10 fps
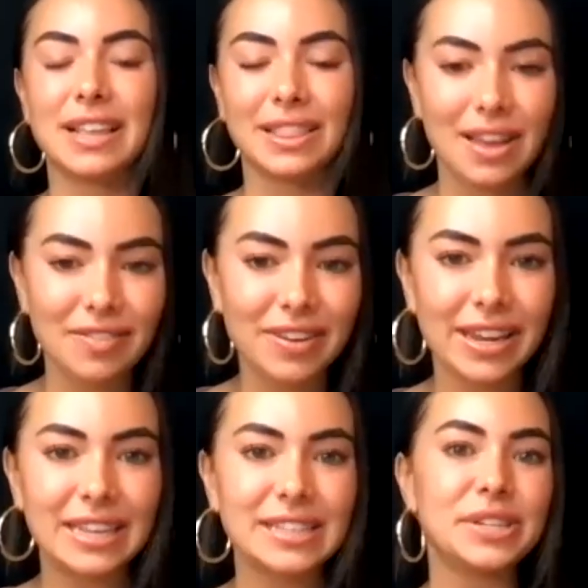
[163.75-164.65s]

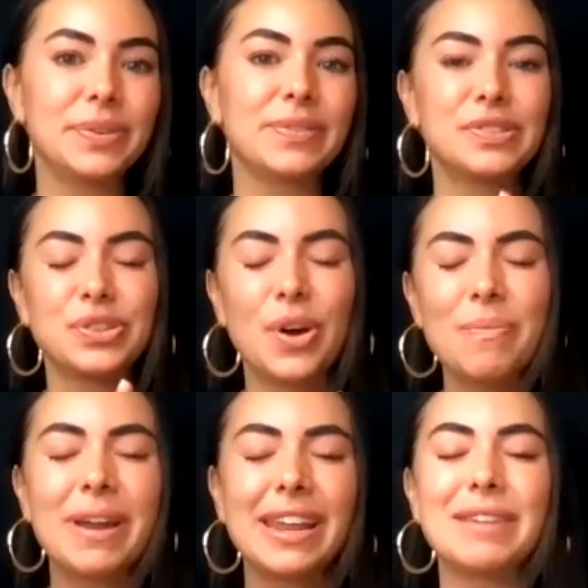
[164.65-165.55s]
Luvities, you have so
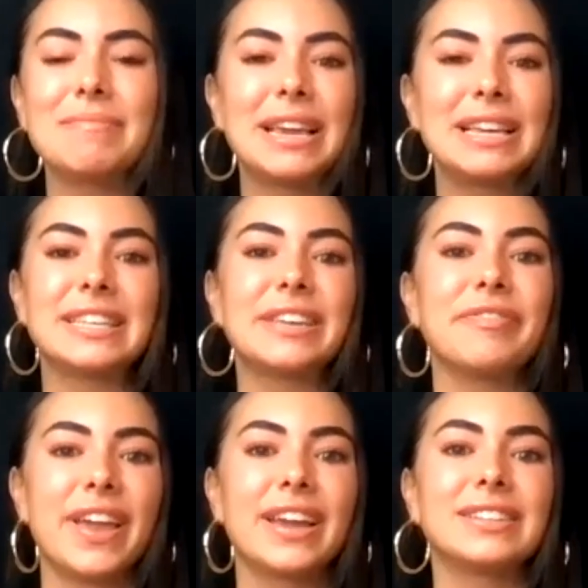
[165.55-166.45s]
many amazing
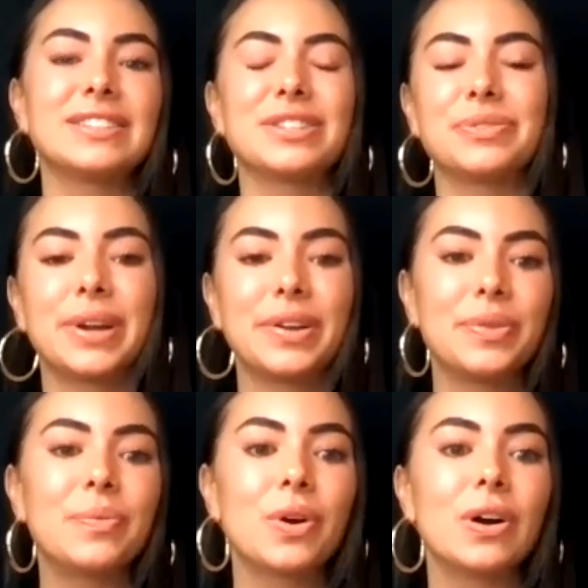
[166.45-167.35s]
fans around
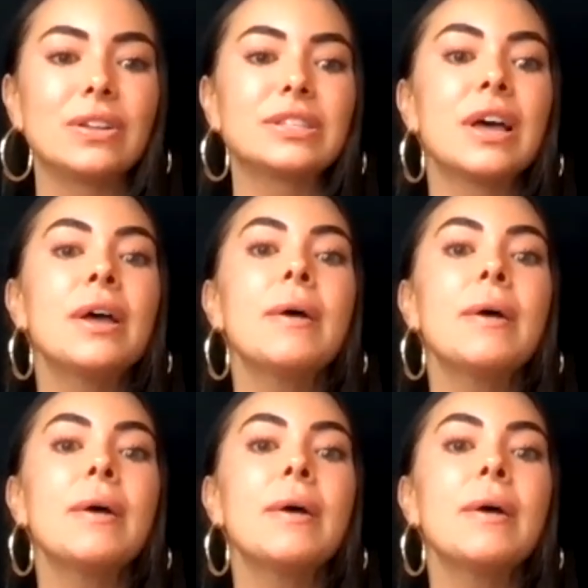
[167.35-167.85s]
the world.